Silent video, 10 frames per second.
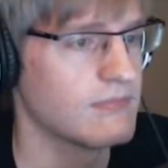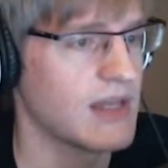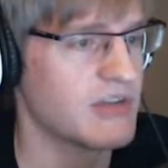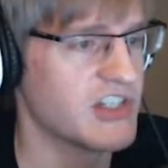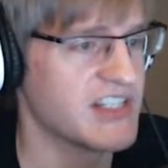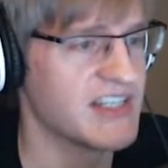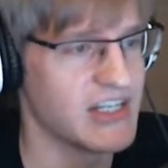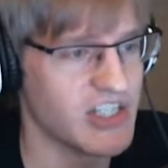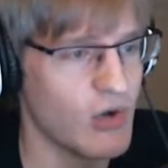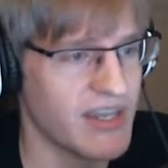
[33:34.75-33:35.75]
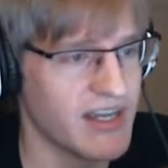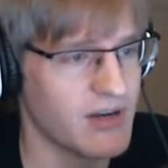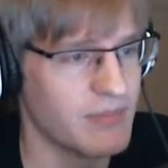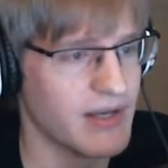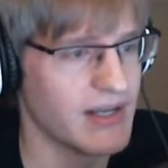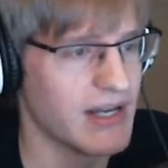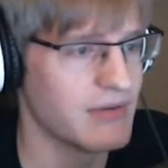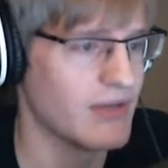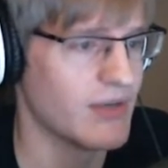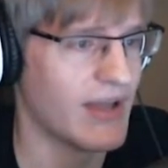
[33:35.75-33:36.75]
I was gonna say a joke here, but I
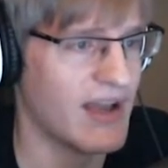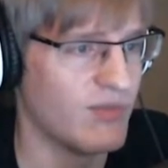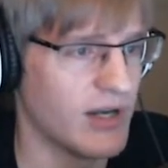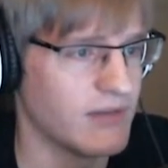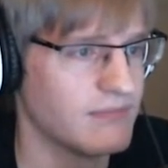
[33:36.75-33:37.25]
really don't have one.